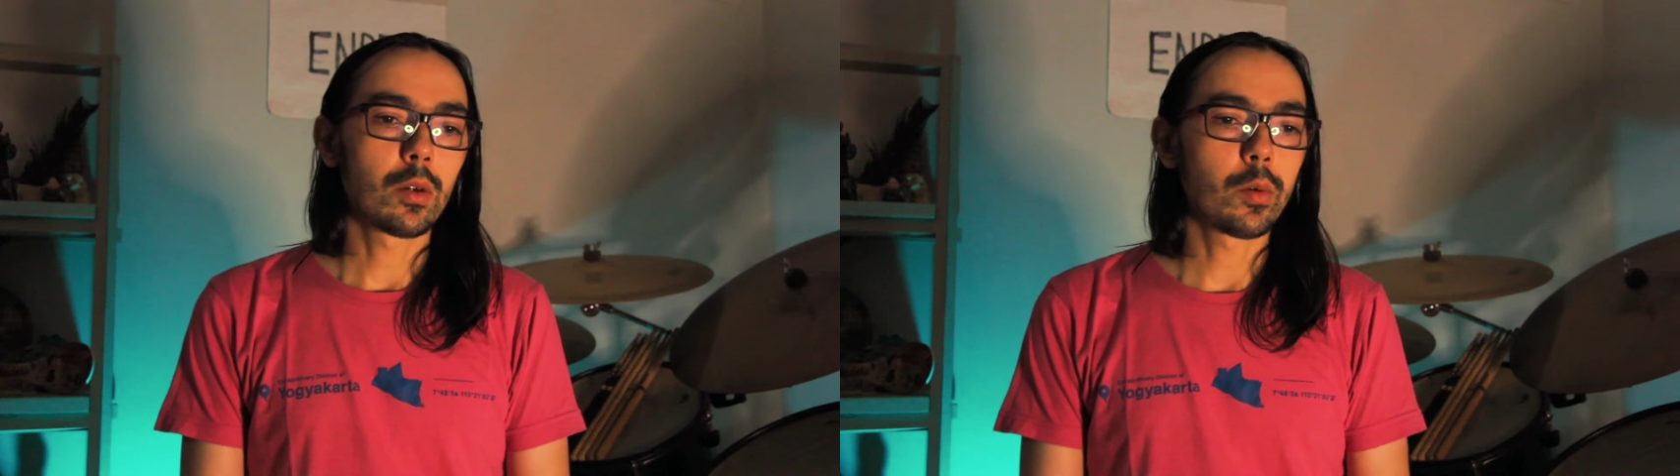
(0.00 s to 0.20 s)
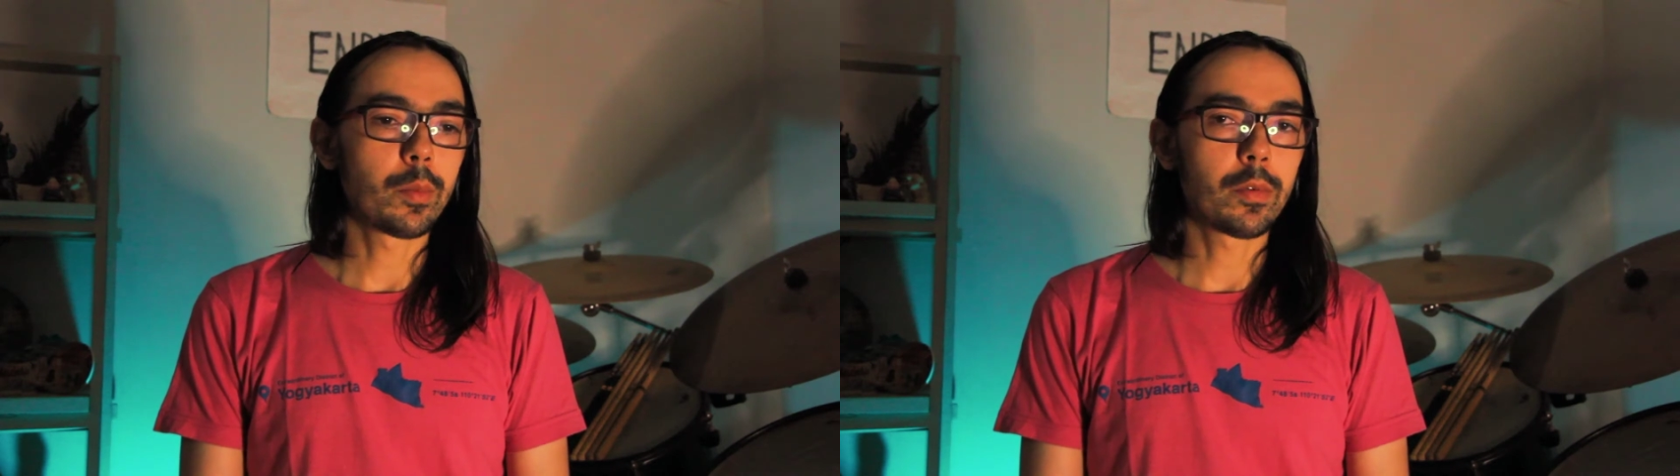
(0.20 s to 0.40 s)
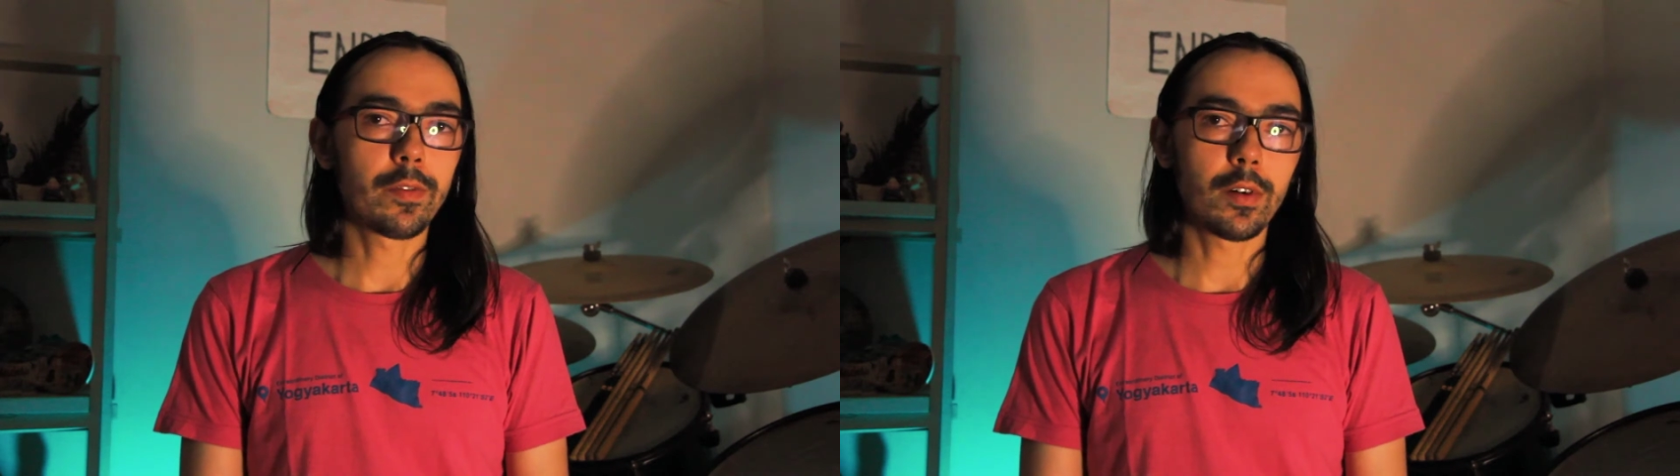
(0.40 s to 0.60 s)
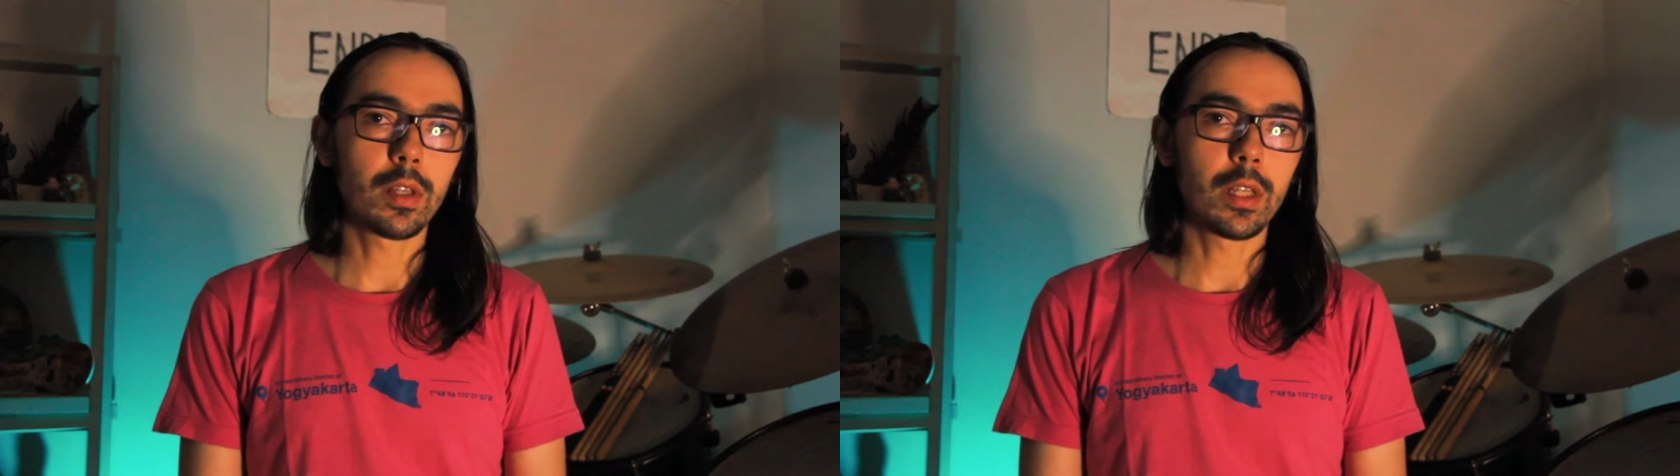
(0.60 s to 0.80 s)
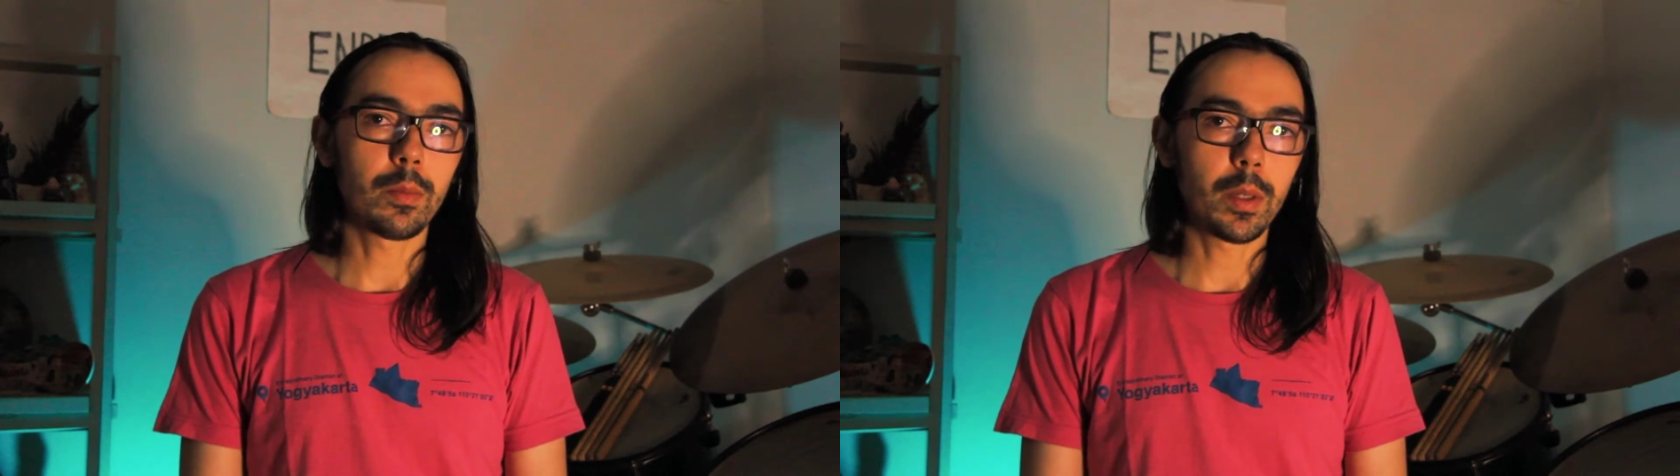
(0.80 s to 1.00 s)
we prefer
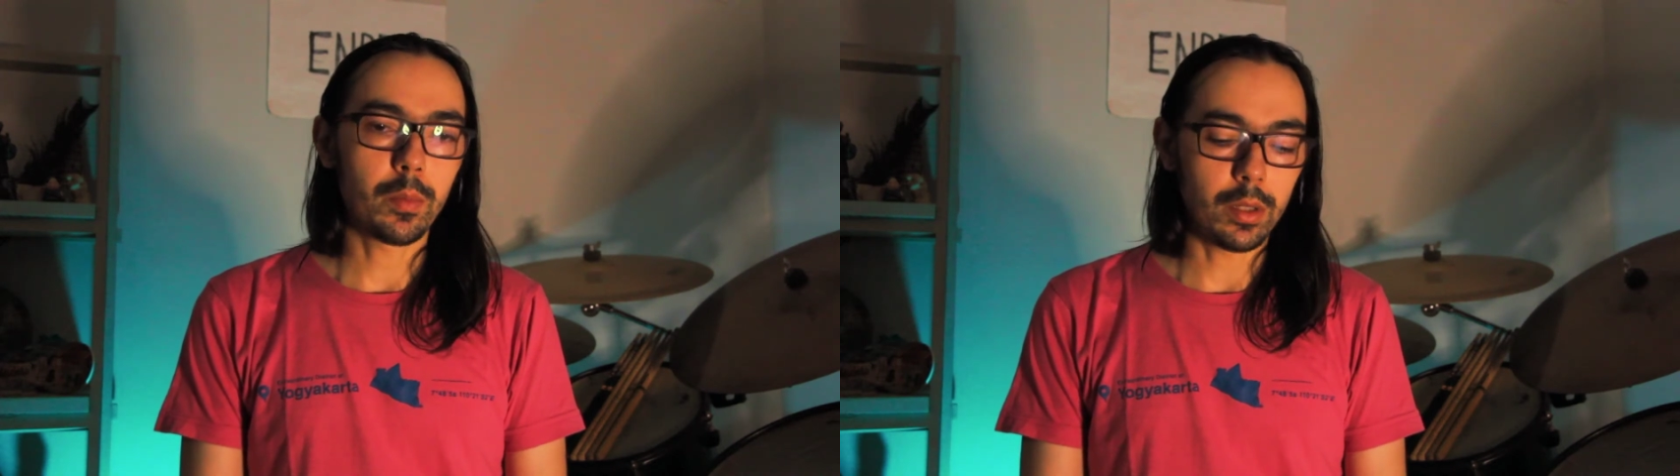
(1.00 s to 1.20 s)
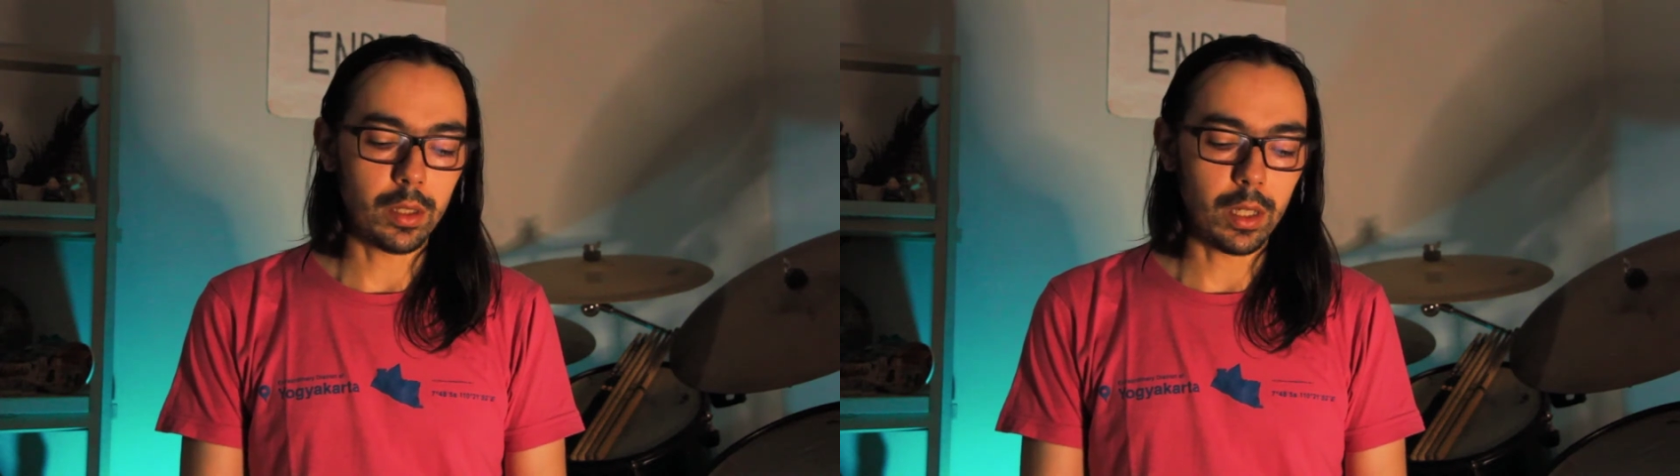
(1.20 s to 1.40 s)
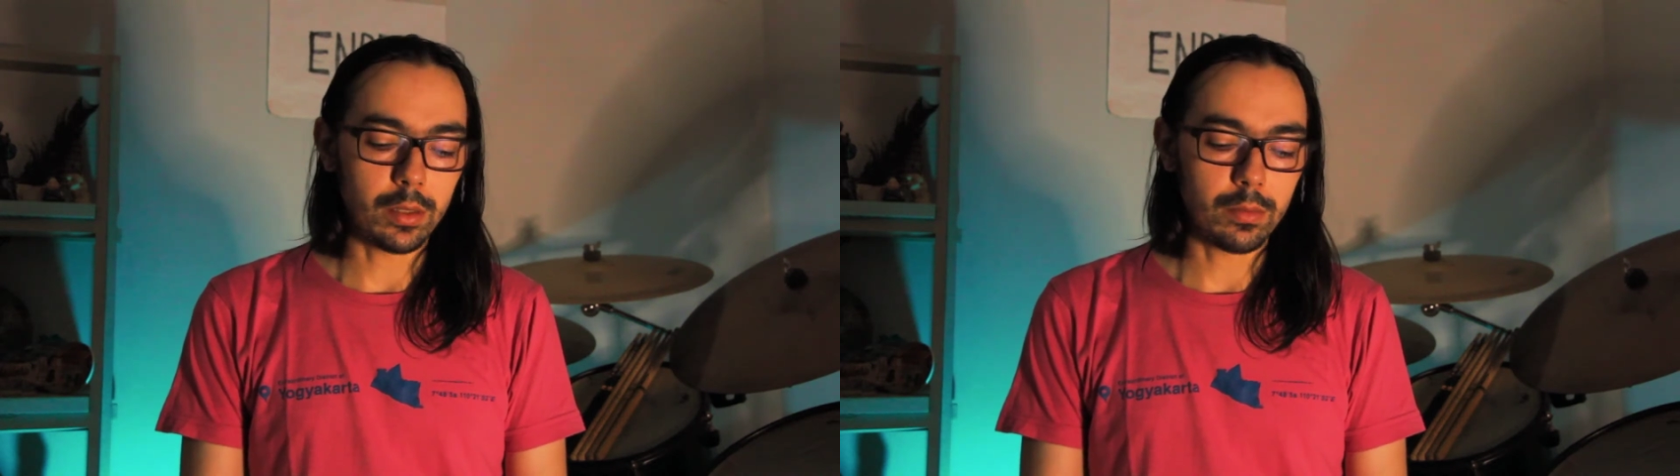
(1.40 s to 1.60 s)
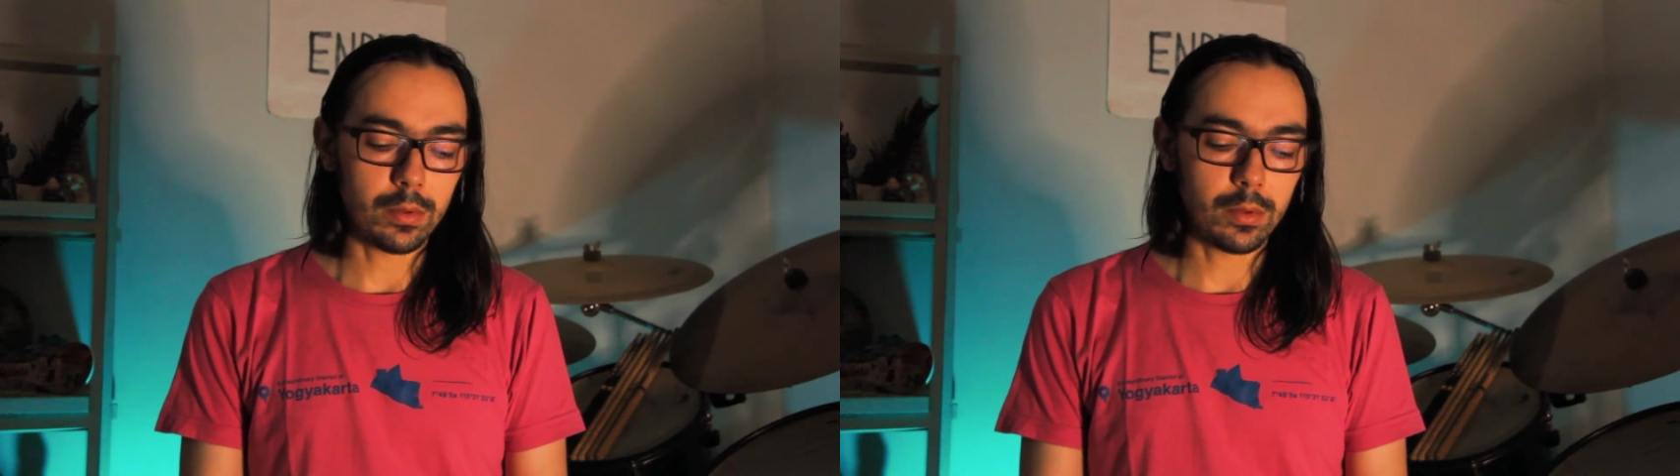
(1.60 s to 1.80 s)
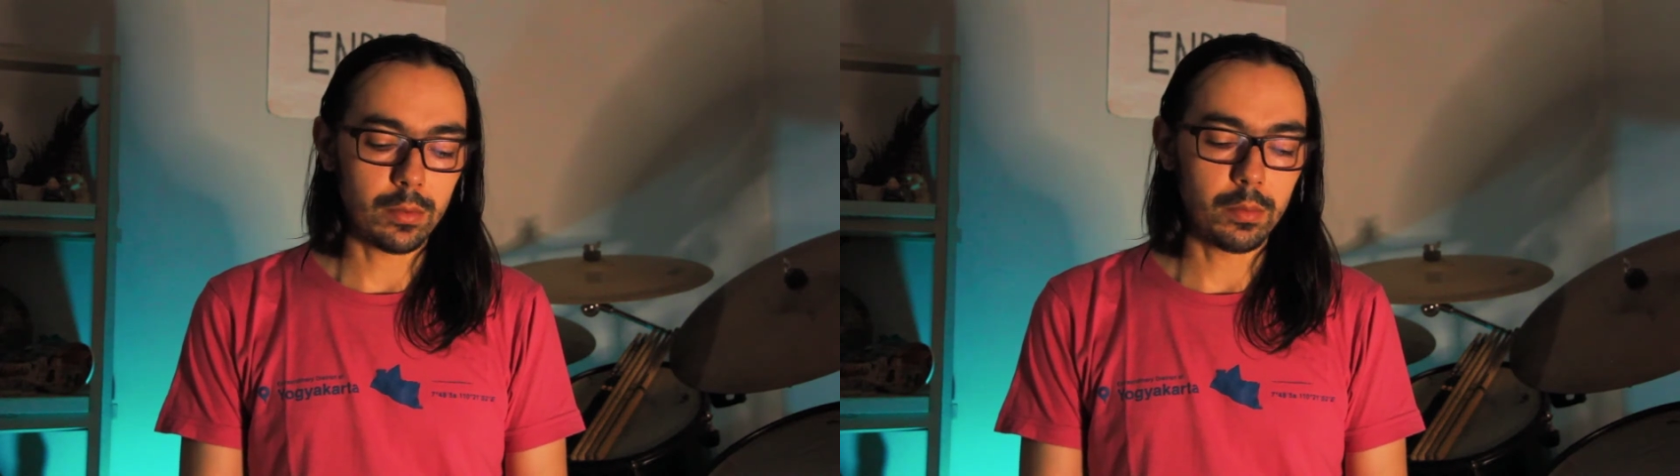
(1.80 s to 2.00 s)
that people not
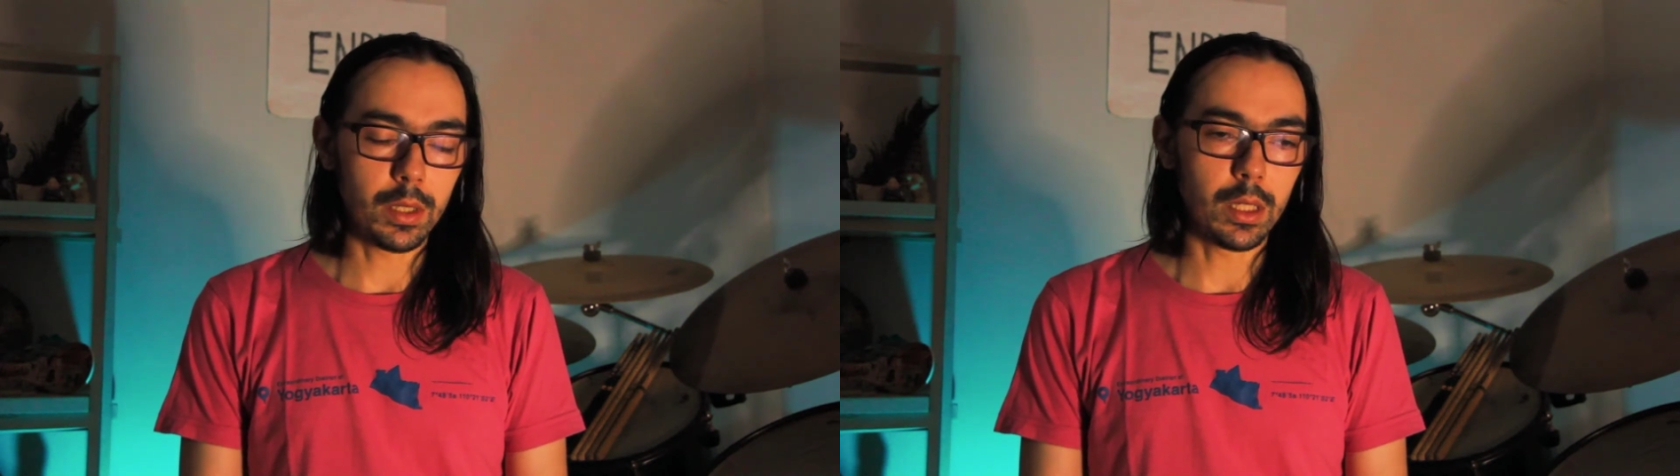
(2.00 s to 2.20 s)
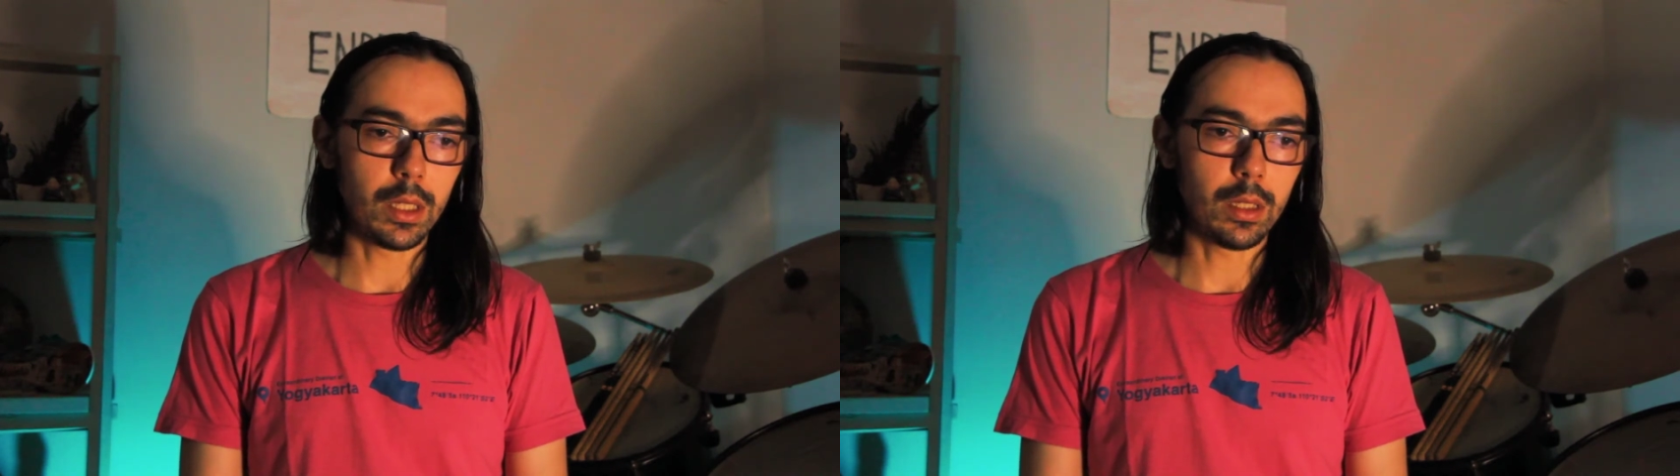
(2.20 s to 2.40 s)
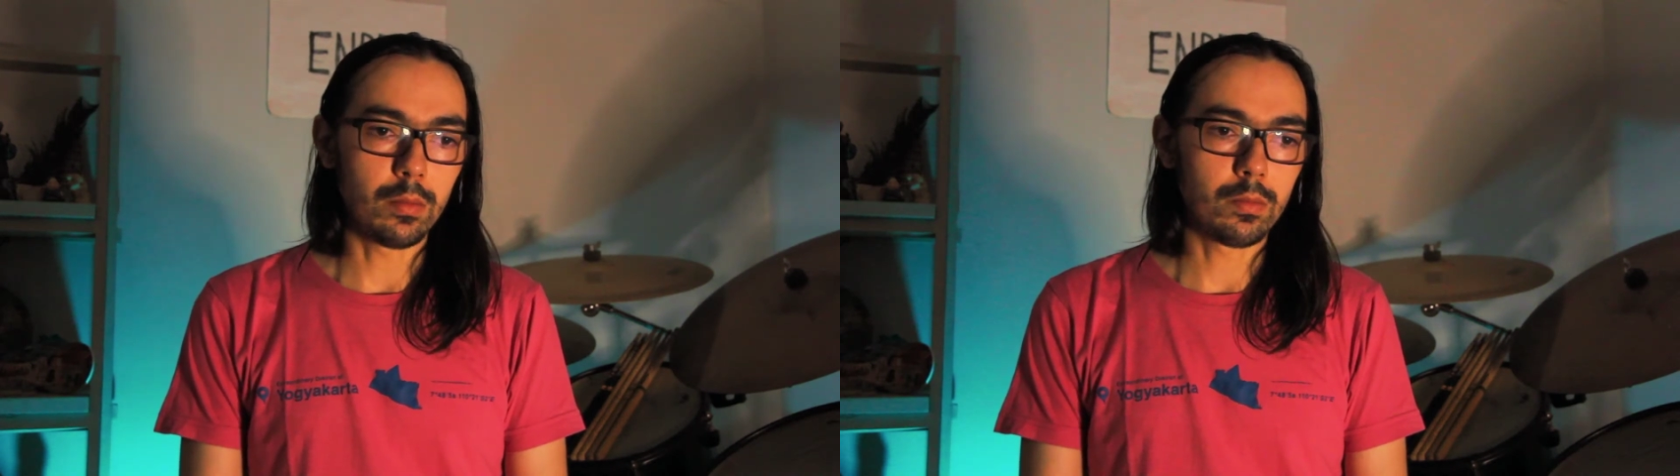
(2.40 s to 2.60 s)
be